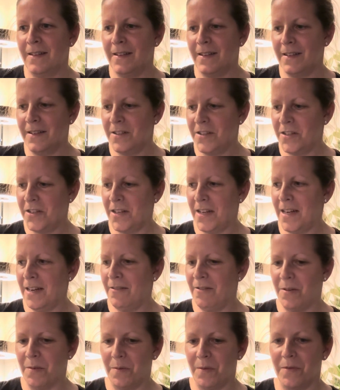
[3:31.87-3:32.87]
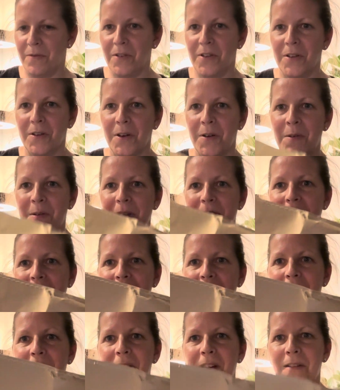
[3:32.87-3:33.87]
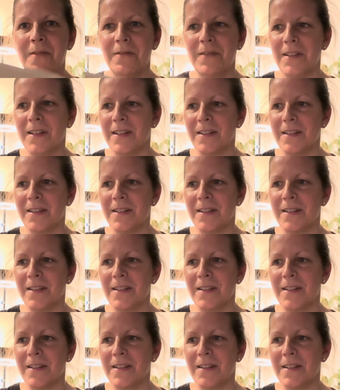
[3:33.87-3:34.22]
and share it with you. Oh, it's so lovely.